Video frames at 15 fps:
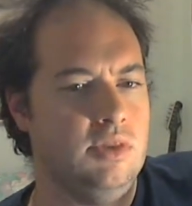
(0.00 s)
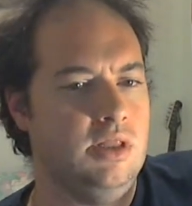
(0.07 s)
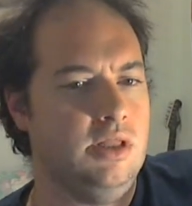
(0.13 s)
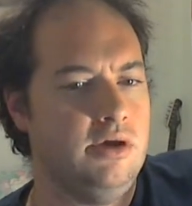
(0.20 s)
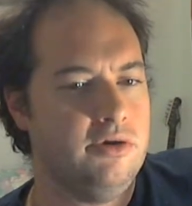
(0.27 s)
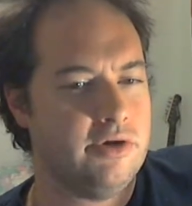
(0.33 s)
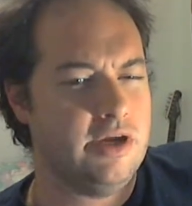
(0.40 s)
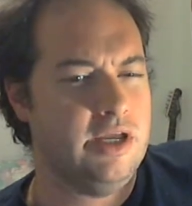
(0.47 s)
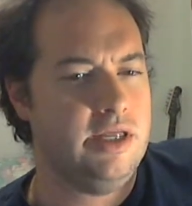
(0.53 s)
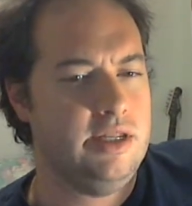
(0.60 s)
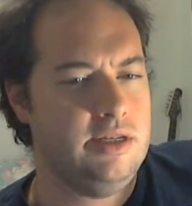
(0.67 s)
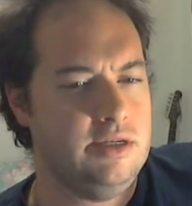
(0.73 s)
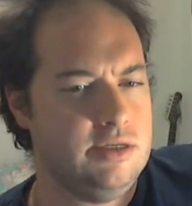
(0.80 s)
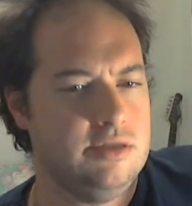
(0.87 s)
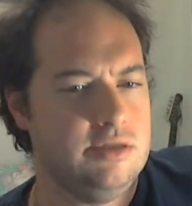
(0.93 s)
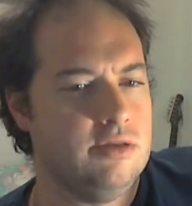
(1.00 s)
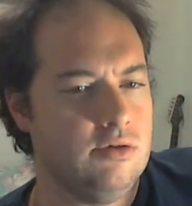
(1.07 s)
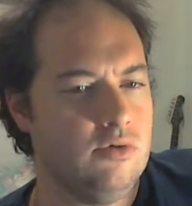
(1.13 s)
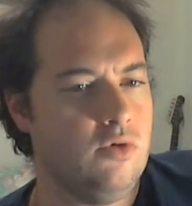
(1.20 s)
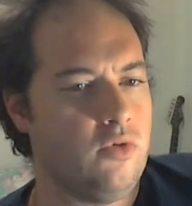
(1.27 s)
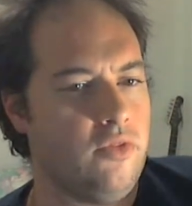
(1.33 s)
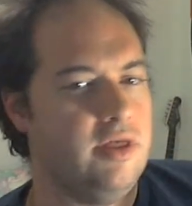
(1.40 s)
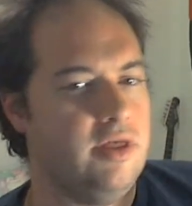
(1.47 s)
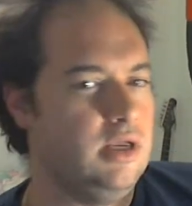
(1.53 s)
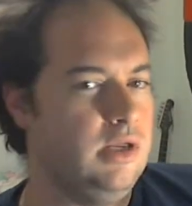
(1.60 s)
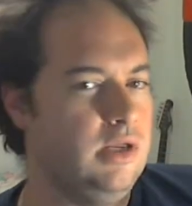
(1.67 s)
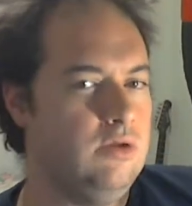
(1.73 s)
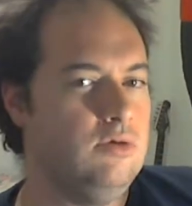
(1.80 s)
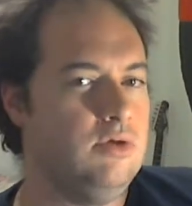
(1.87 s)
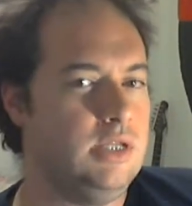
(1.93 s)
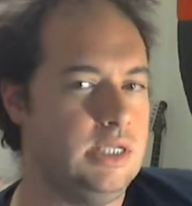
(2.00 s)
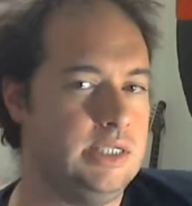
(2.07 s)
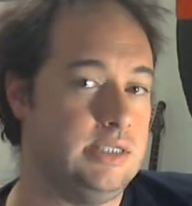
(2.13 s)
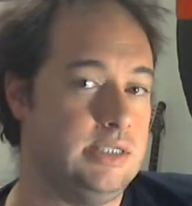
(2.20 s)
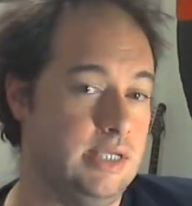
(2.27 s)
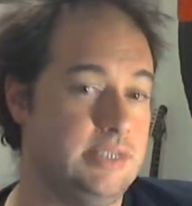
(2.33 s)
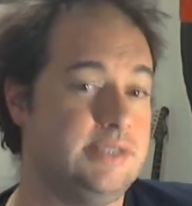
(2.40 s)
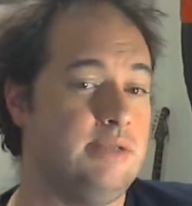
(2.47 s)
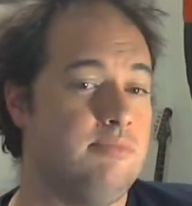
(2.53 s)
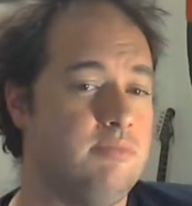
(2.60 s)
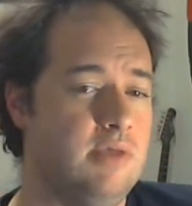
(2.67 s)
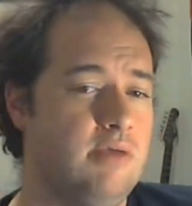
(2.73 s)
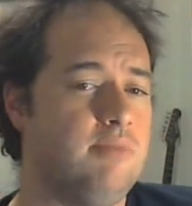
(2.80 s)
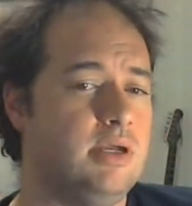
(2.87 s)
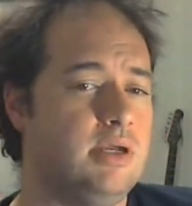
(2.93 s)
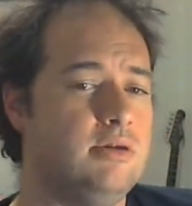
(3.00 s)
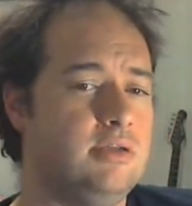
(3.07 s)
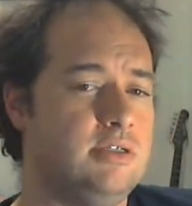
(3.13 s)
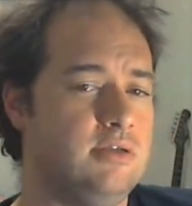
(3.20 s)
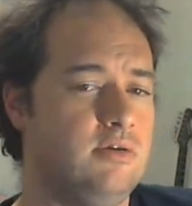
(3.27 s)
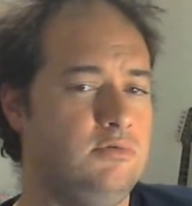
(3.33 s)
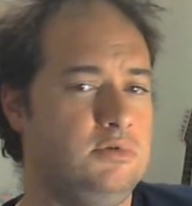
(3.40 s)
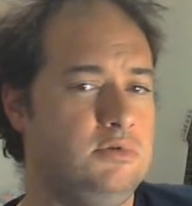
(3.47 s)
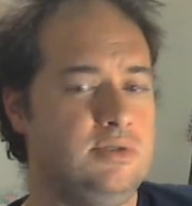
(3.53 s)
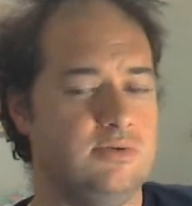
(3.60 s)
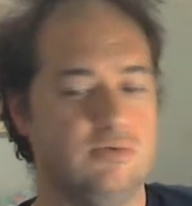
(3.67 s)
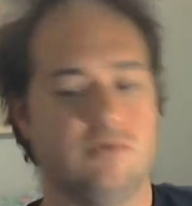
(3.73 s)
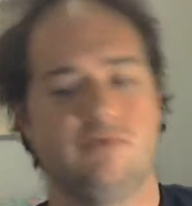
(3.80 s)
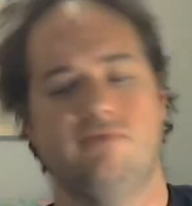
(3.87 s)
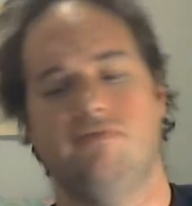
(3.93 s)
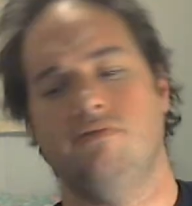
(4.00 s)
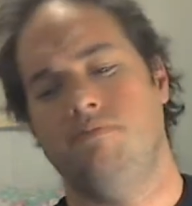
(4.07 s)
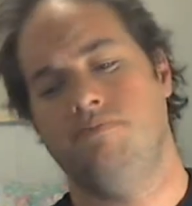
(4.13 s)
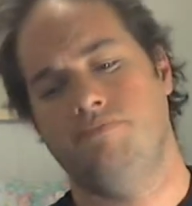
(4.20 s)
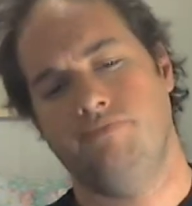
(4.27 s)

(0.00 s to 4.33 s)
lower end to the whole thing. It takes up that baritone sort of